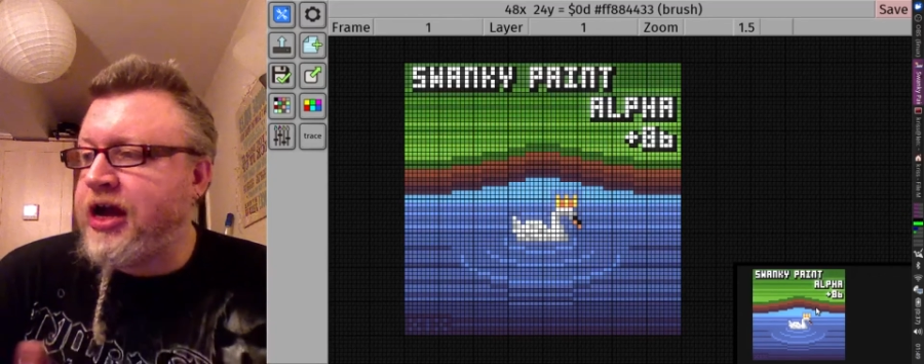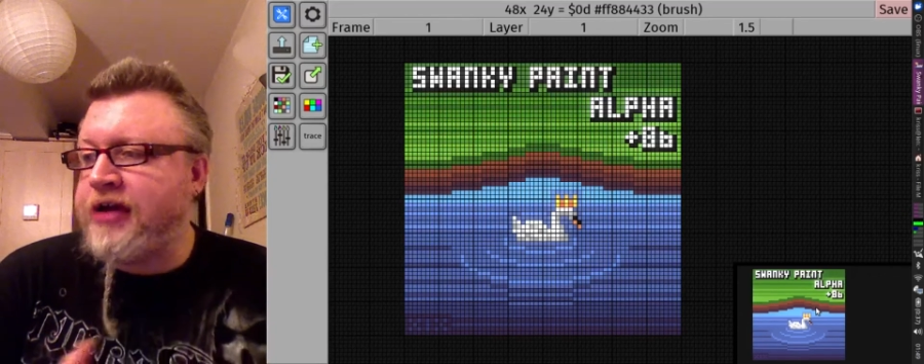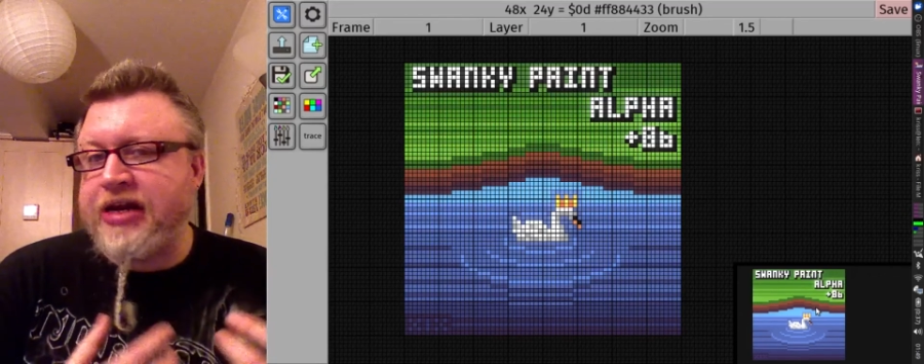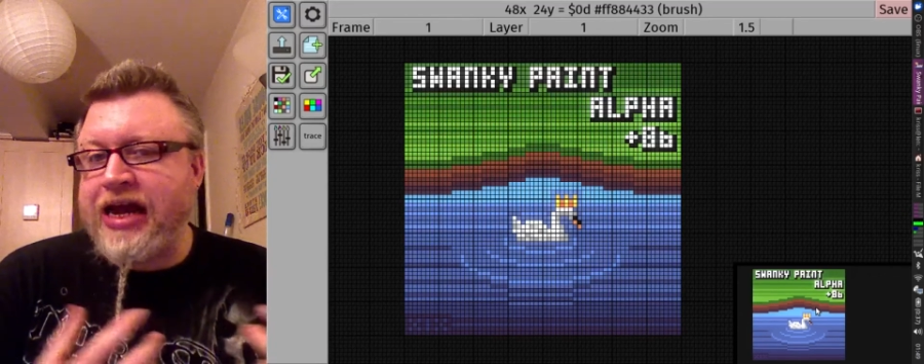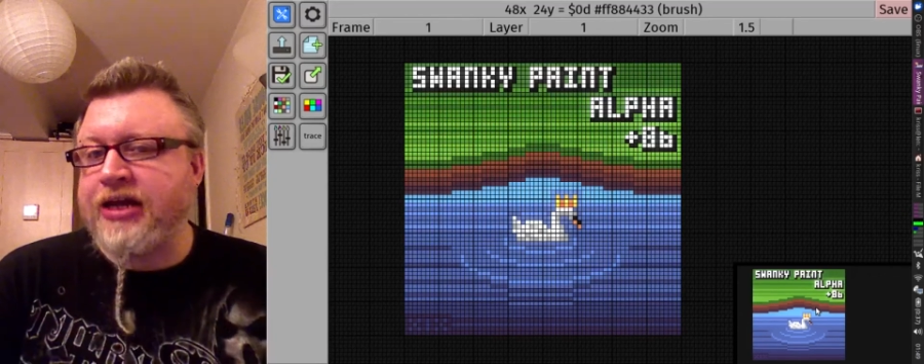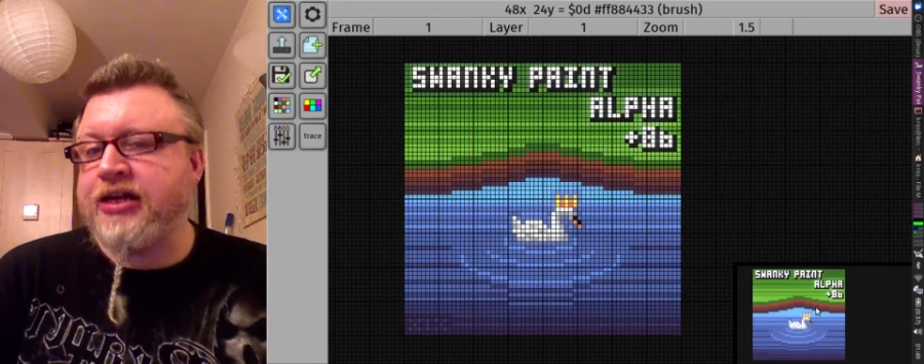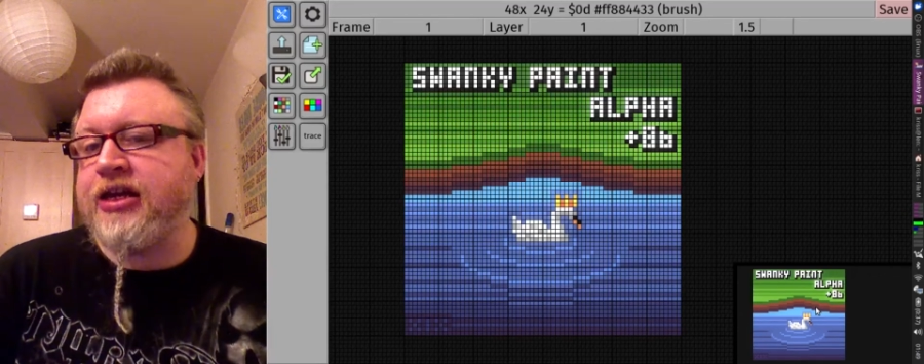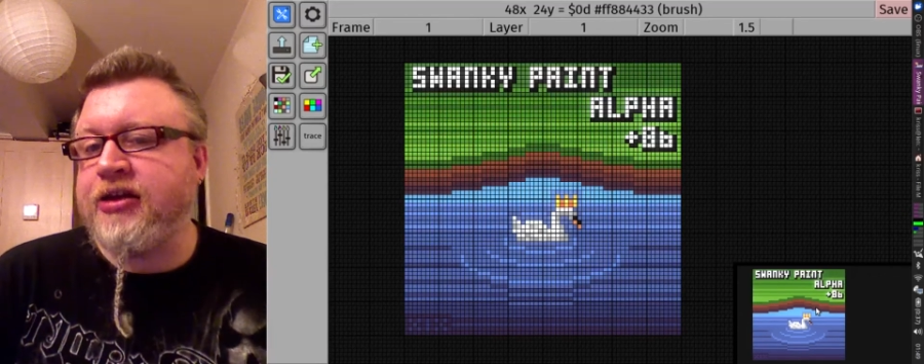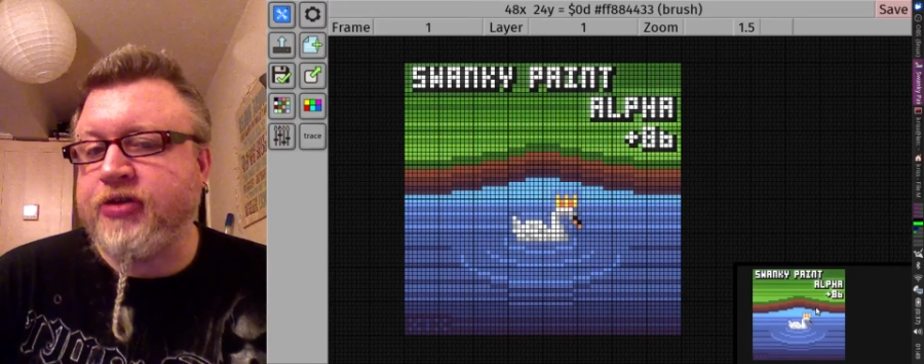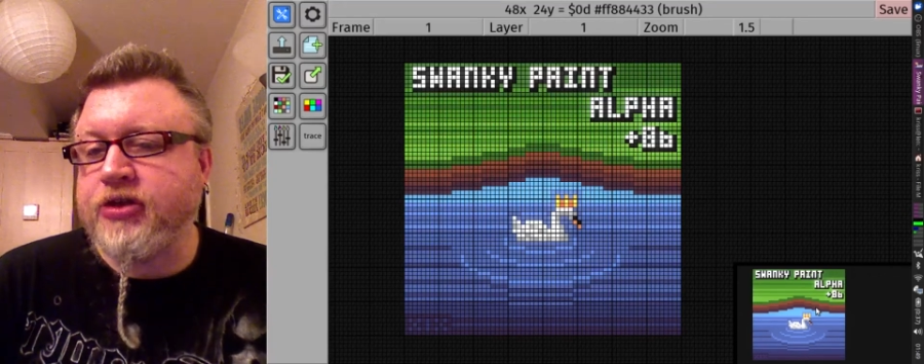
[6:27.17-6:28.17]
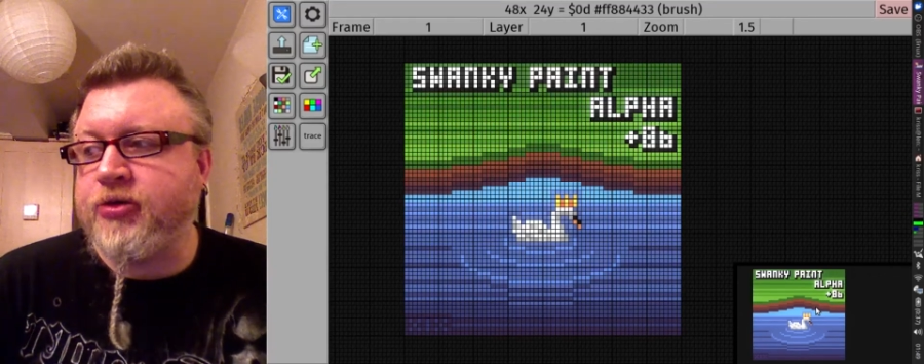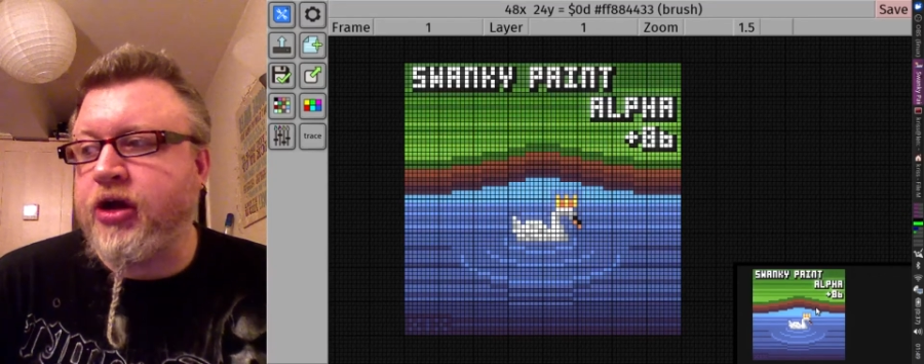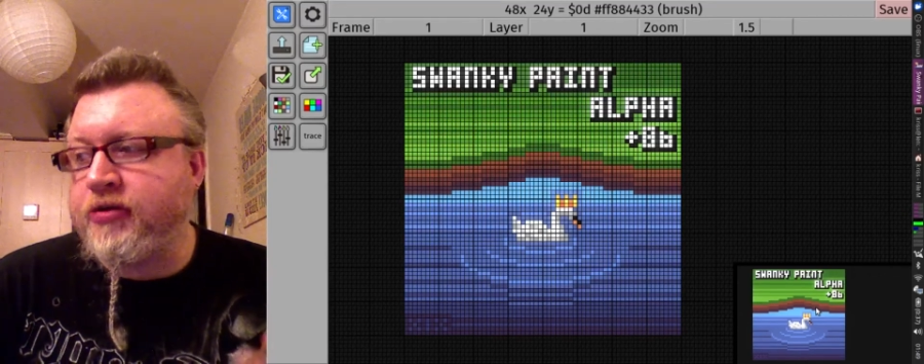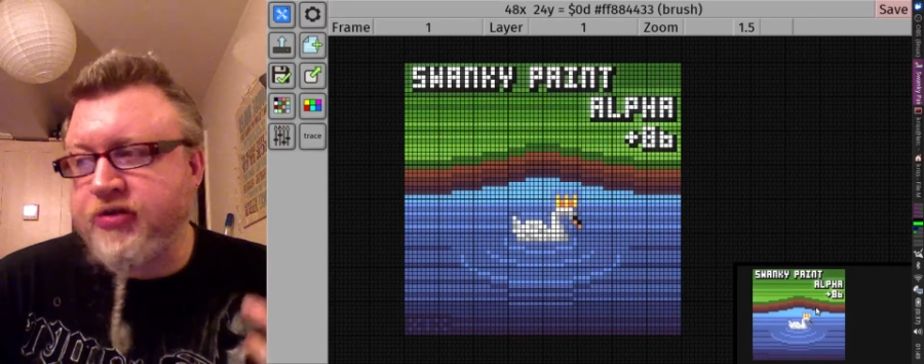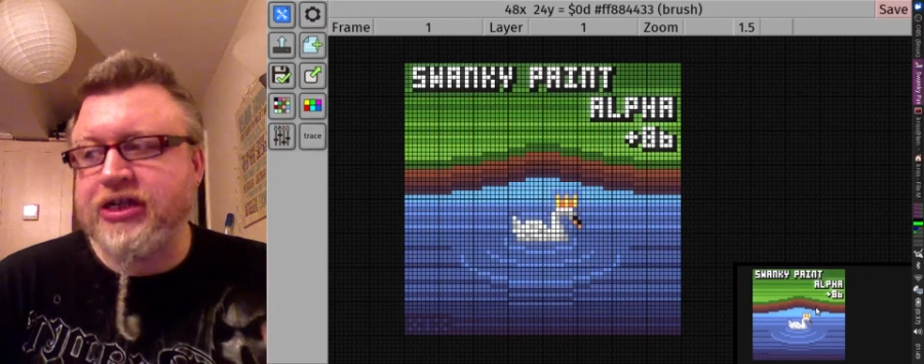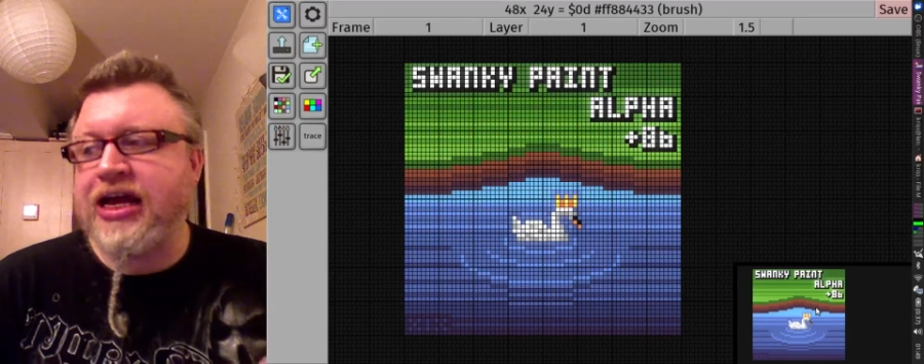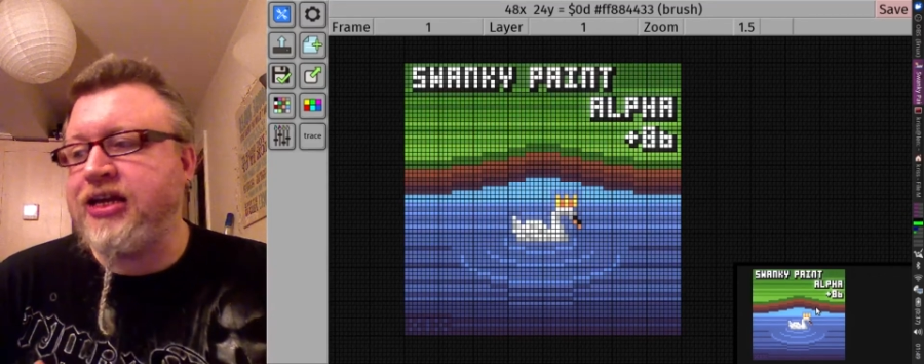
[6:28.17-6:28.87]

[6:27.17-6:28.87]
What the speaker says: I haven't added anything to it. I've just